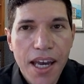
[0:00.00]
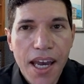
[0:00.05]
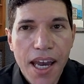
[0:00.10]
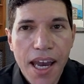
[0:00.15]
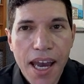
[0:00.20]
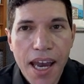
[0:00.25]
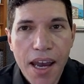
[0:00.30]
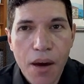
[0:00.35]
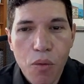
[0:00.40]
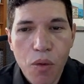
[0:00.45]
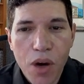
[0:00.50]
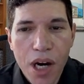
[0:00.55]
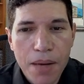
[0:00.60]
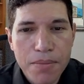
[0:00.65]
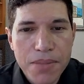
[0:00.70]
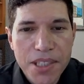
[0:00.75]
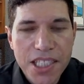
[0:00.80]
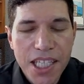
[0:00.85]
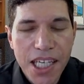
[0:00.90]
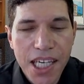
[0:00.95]
And what I'm
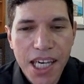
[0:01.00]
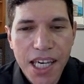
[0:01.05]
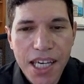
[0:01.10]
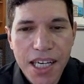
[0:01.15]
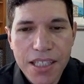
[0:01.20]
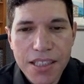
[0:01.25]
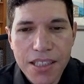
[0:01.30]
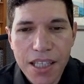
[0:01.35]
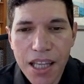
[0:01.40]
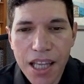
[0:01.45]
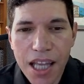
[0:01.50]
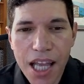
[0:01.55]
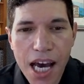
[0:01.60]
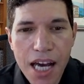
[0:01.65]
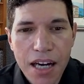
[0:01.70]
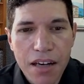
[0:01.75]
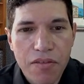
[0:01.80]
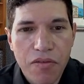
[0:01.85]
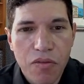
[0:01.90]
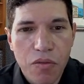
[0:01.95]
seeing is a lot
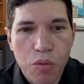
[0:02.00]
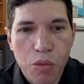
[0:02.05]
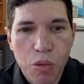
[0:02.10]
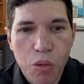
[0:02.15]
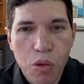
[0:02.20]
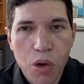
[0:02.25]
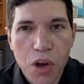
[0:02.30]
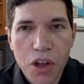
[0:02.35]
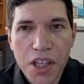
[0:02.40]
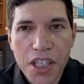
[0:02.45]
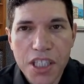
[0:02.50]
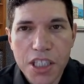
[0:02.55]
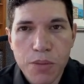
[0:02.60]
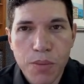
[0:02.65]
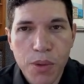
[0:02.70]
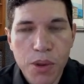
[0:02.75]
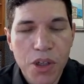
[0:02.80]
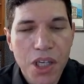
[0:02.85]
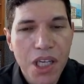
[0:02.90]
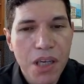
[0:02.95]
of really
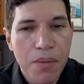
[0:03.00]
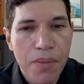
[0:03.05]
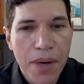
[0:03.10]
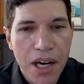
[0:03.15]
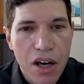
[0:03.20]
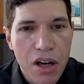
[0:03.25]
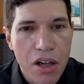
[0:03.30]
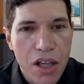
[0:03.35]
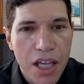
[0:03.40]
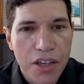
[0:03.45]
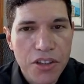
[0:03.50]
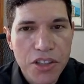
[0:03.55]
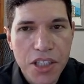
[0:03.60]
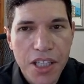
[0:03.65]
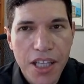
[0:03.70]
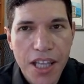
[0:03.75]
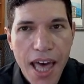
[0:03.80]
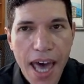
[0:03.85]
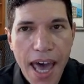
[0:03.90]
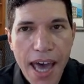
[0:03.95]
spooky parallels to
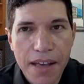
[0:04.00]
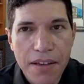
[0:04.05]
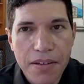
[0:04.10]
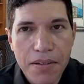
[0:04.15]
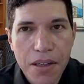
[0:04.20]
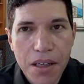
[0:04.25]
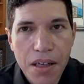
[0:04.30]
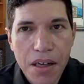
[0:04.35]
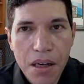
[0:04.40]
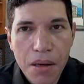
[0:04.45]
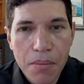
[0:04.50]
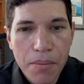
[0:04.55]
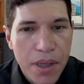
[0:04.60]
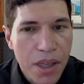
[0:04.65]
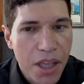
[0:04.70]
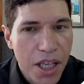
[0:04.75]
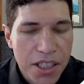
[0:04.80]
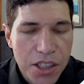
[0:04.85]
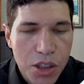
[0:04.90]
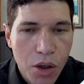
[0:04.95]
that. But
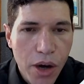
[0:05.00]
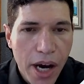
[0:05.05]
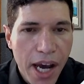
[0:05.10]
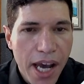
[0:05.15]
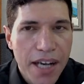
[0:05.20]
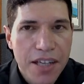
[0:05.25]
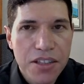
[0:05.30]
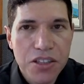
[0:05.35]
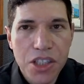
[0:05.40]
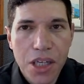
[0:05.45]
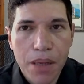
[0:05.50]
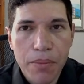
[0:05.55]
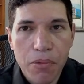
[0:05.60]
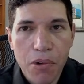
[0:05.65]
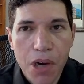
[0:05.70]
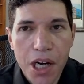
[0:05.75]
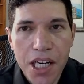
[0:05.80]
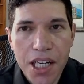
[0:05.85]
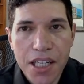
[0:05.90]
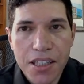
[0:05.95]
let's go ahead and jump
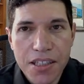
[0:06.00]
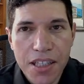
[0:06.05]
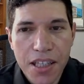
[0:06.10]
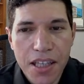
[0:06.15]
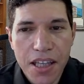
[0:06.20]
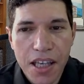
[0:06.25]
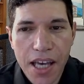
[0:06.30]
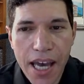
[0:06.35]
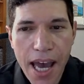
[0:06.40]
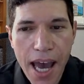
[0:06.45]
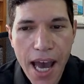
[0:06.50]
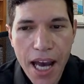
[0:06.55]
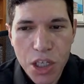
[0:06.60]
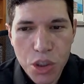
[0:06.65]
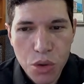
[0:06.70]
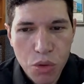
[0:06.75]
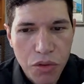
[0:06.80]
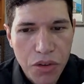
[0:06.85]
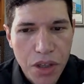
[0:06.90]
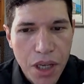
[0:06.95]
right into the
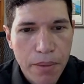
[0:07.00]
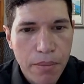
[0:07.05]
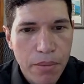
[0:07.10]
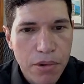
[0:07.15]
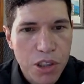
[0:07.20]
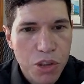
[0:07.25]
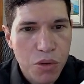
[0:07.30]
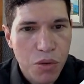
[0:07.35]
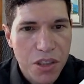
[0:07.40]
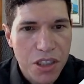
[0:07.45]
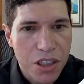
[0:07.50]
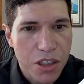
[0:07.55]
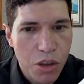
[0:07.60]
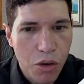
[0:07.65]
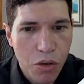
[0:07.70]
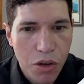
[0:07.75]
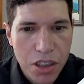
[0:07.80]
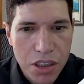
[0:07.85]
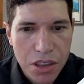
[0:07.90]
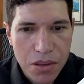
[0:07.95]
actual numbers, which is
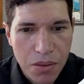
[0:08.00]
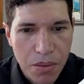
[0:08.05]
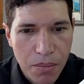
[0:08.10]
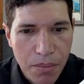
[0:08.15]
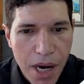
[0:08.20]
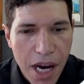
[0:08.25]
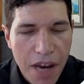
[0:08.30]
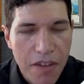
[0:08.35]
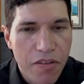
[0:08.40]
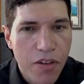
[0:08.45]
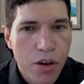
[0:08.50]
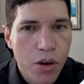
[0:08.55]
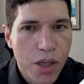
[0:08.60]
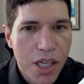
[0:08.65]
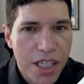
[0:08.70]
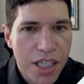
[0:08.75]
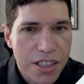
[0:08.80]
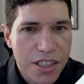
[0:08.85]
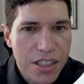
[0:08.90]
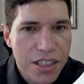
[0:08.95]
always my
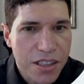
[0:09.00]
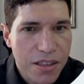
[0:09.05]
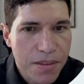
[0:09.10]
focus.